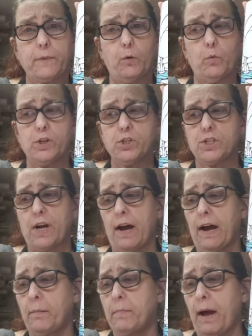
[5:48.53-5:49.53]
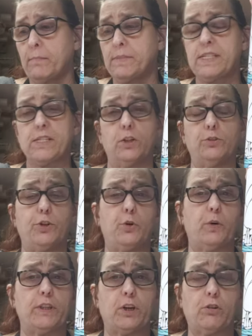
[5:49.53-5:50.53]
which I'm still
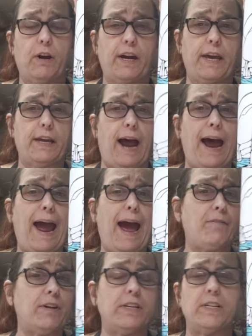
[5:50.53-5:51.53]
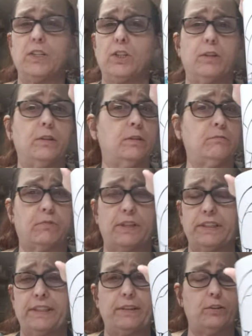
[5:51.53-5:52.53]
new at the Cricut. I haven't
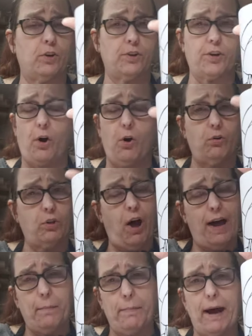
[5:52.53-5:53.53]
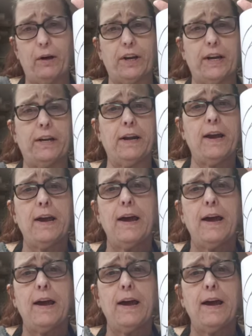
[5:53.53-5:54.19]
really learned a whole lot about it.